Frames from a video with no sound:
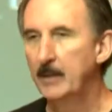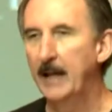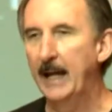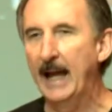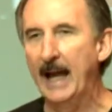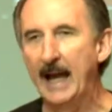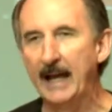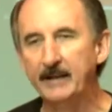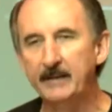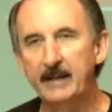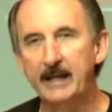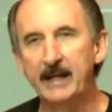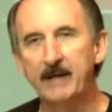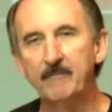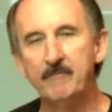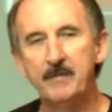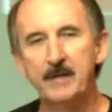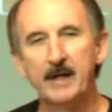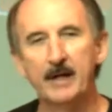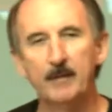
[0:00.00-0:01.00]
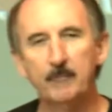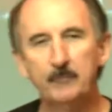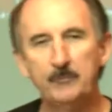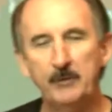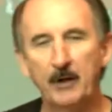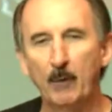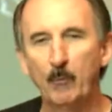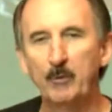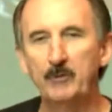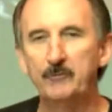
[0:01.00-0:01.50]
and give them,
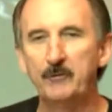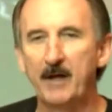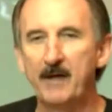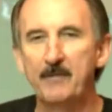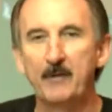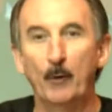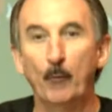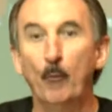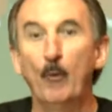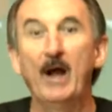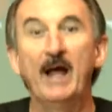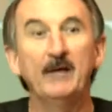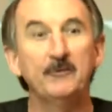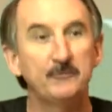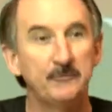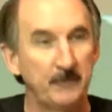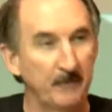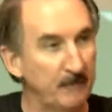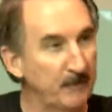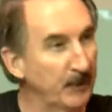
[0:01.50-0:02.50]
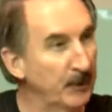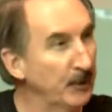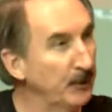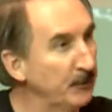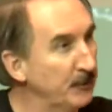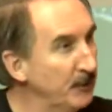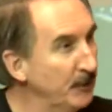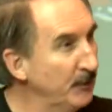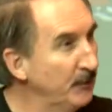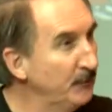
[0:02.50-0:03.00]
shall we say, the rest of the
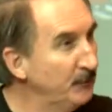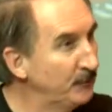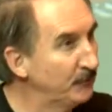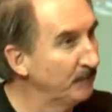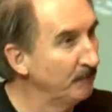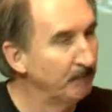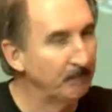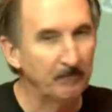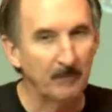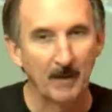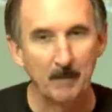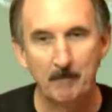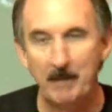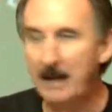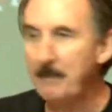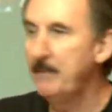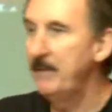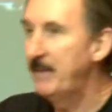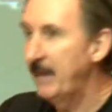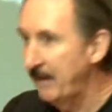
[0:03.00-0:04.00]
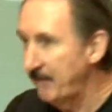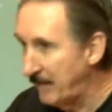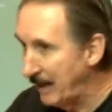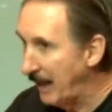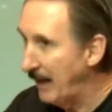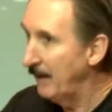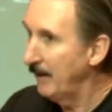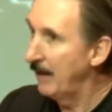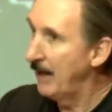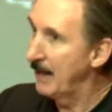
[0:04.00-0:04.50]
good news? Maybe they've
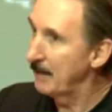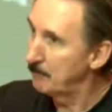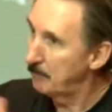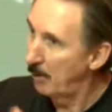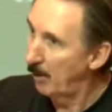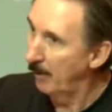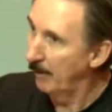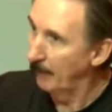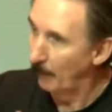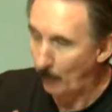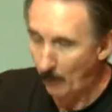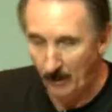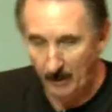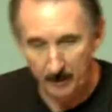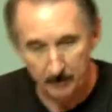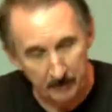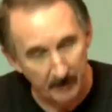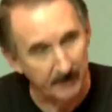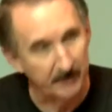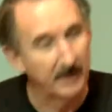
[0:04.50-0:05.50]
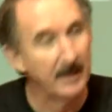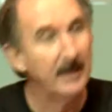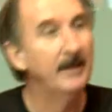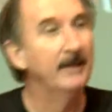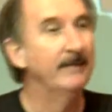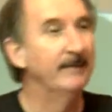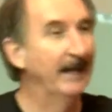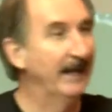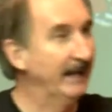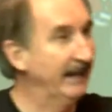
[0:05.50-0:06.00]
got like part one, but
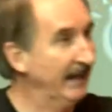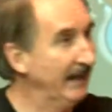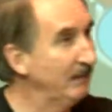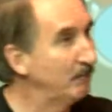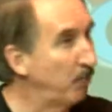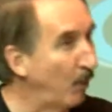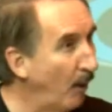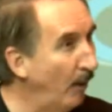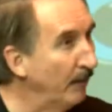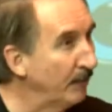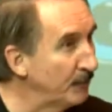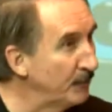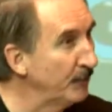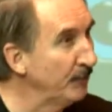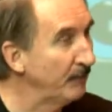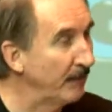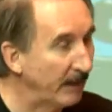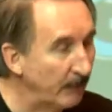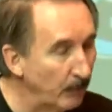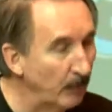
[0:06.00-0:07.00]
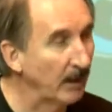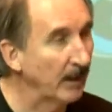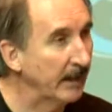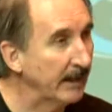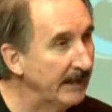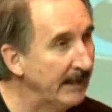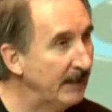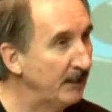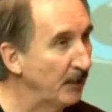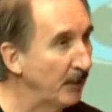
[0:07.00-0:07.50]
they need part two. They really
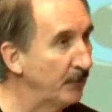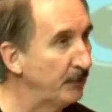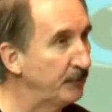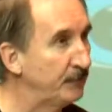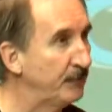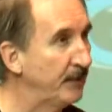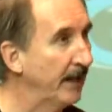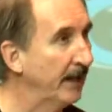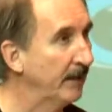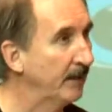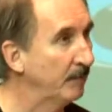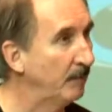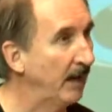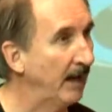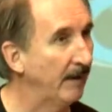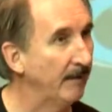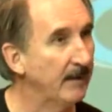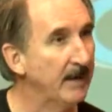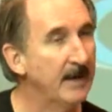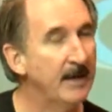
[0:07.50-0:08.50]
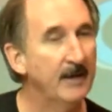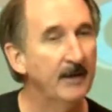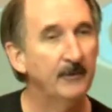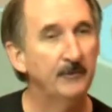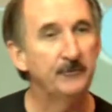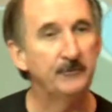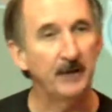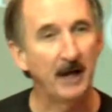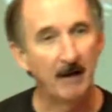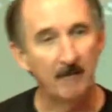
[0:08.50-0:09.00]
need to understand about
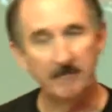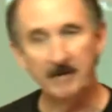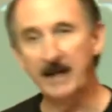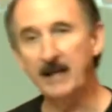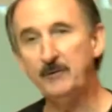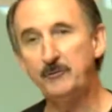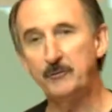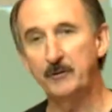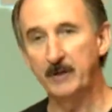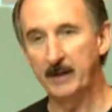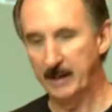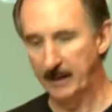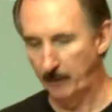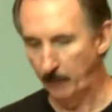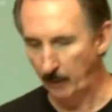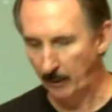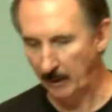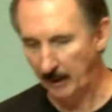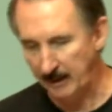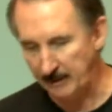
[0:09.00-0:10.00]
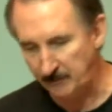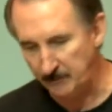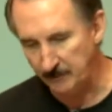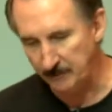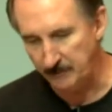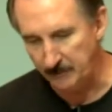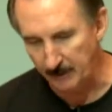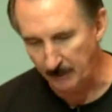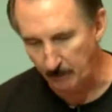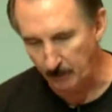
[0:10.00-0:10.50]
salvation and a
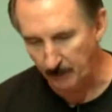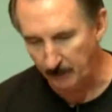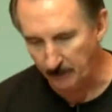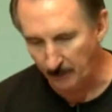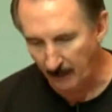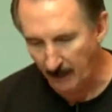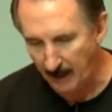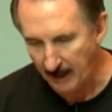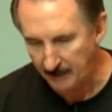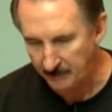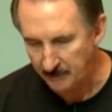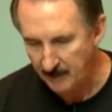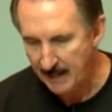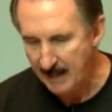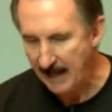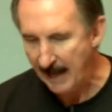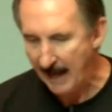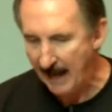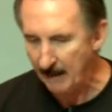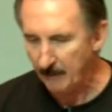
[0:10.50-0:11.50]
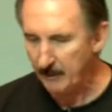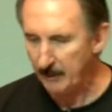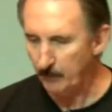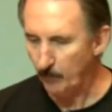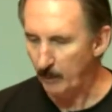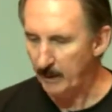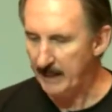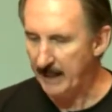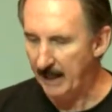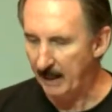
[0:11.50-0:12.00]
relationship with Christ. How can
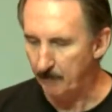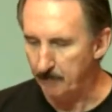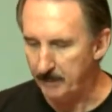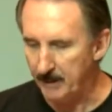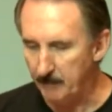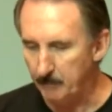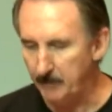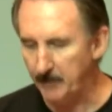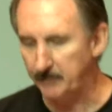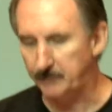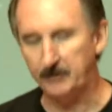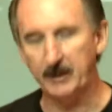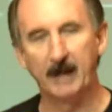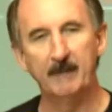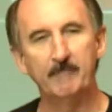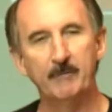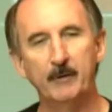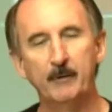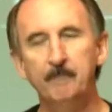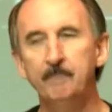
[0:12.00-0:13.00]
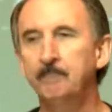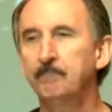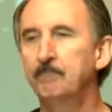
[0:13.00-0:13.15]
we help them discover